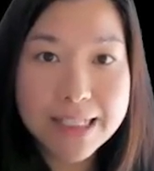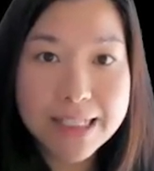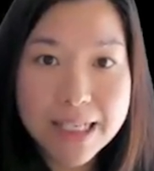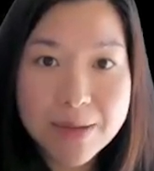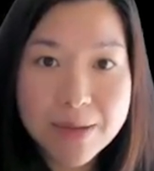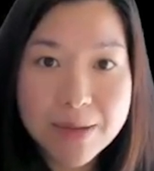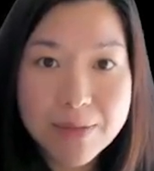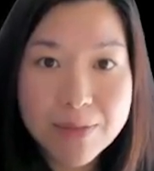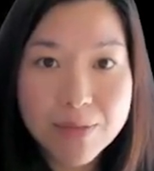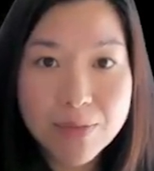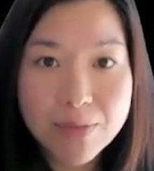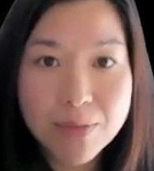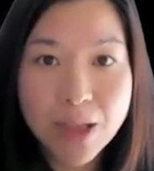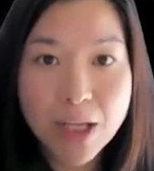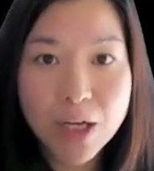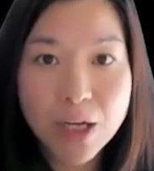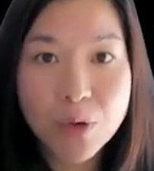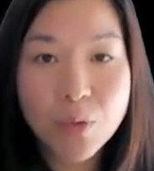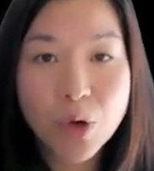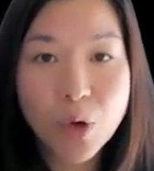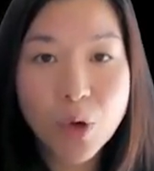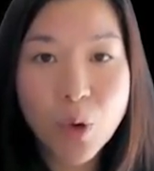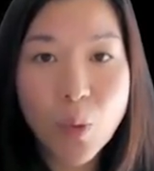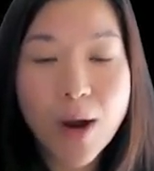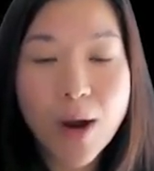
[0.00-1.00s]
team that are
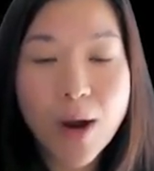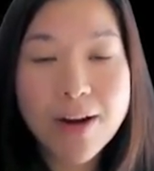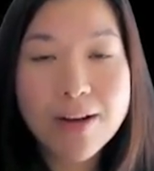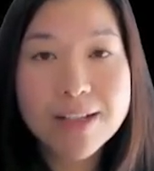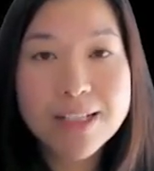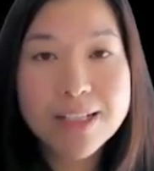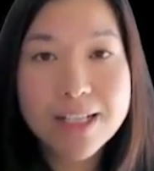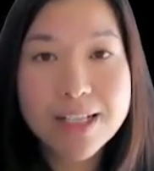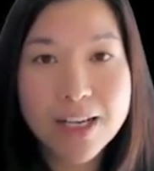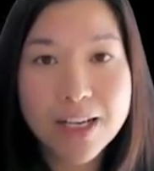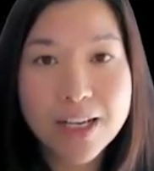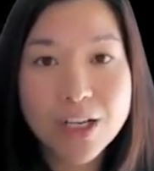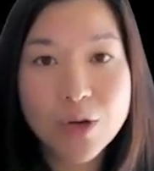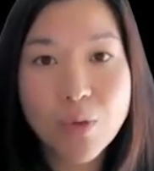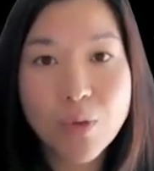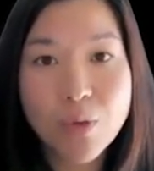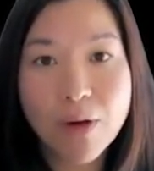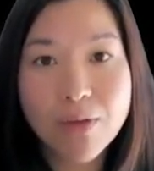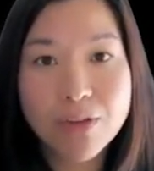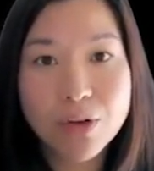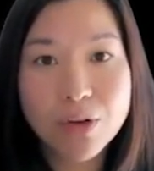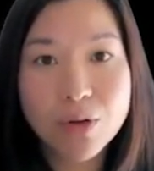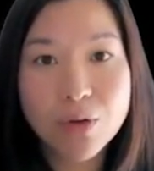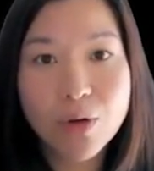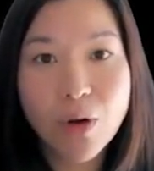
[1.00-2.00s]
required to hit your
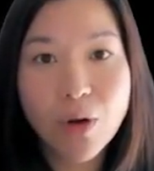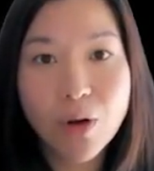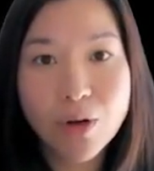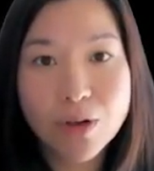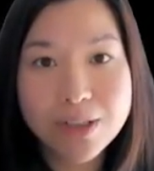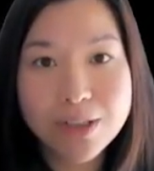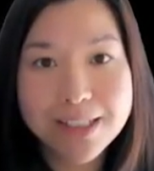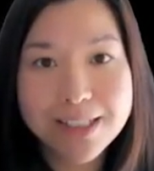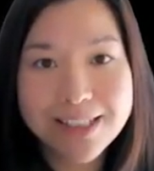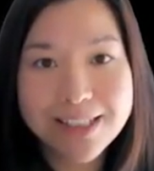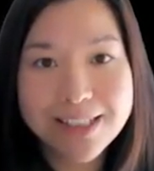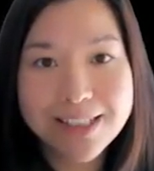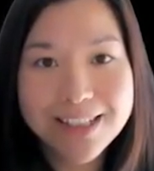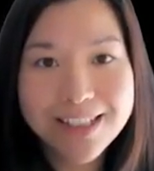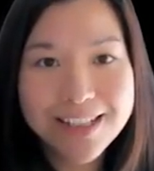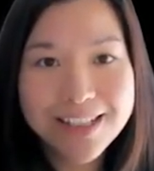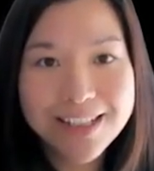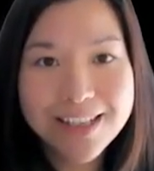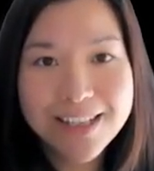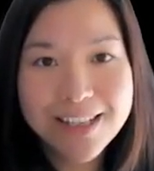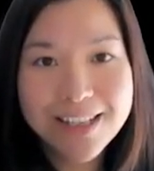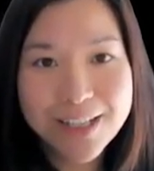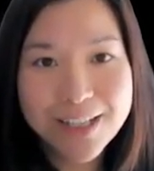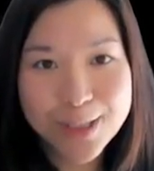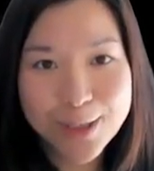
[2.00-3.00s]
revenue goals.
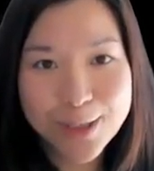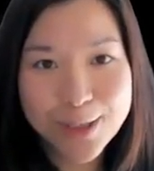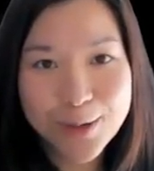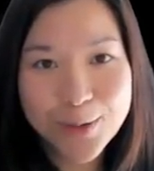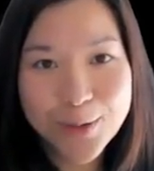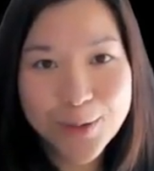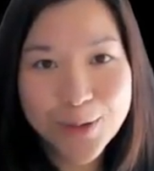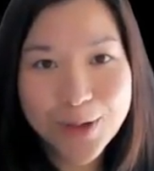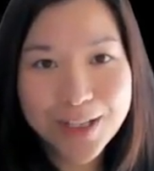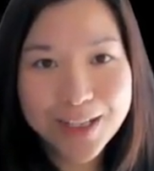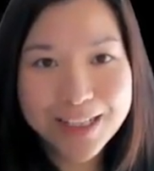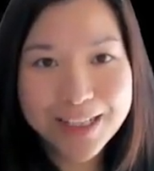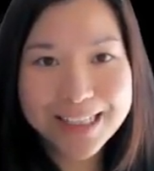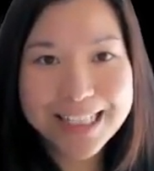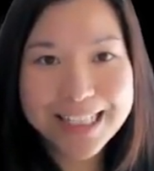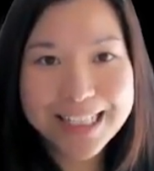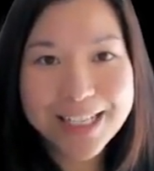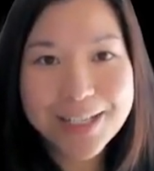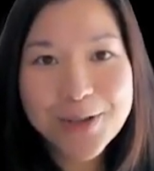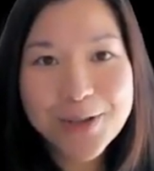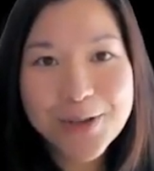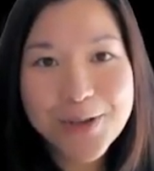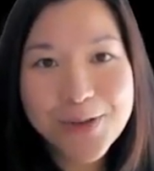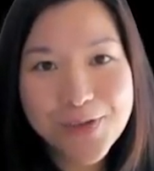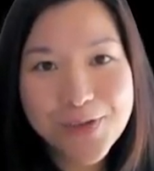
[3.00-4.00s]
So
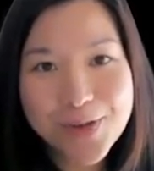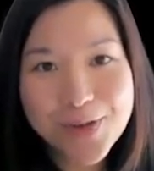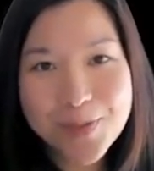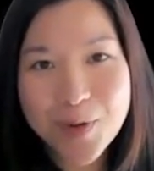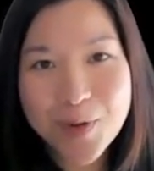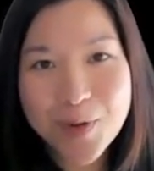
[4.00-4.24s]
stay tuned for